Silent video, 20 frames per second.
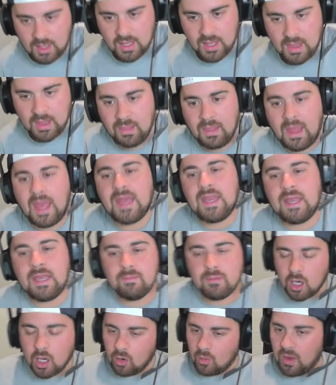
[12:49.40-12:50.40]
let him
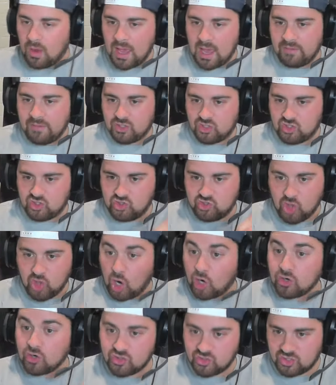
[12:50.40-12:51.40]
go have a
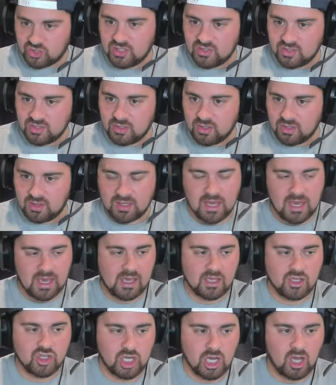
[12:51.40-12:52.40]
star season in the
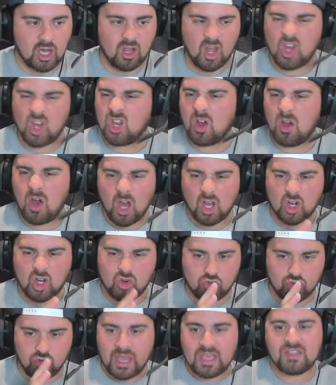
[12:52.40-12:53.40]
KHL, a
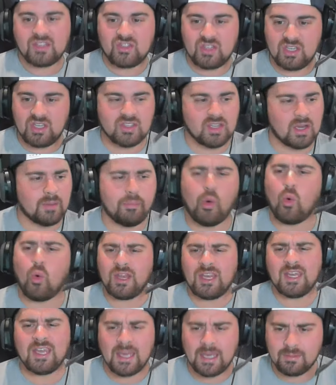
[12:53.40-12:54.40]
great season, a point
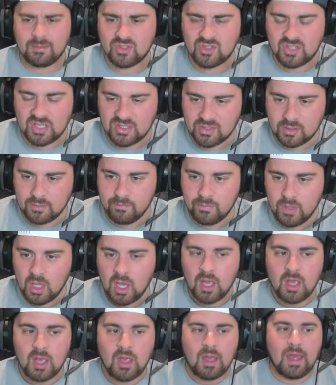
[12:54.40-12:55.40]
a game season.
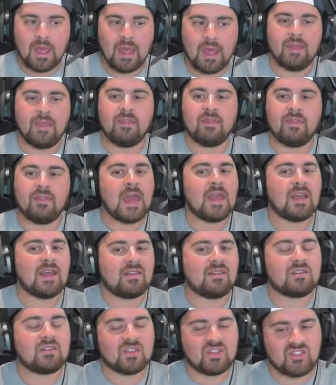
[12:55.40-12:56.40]
And then I
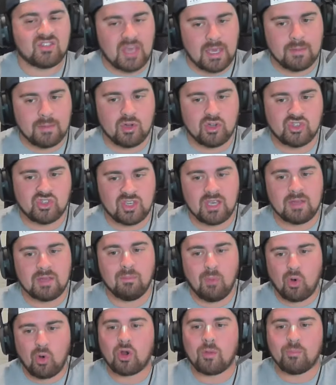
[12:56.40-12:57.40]
think the Sabres can
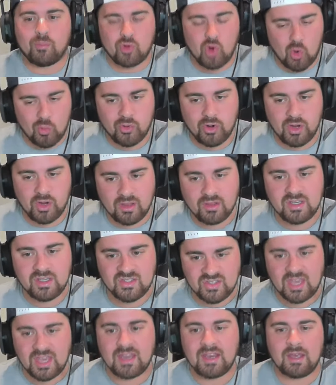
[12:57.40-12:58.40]
more appropriately
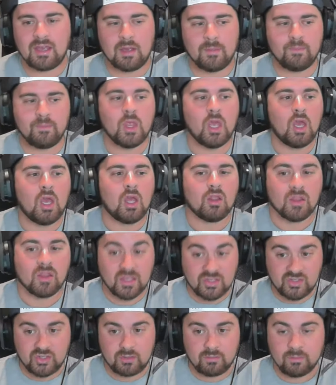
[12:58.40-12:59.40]
say to him,
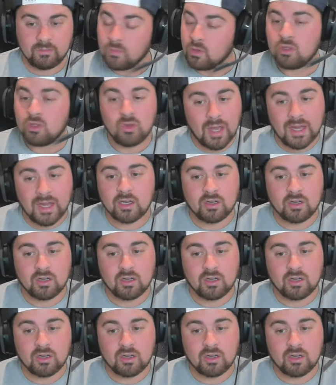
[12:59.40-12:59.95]
listen, you got a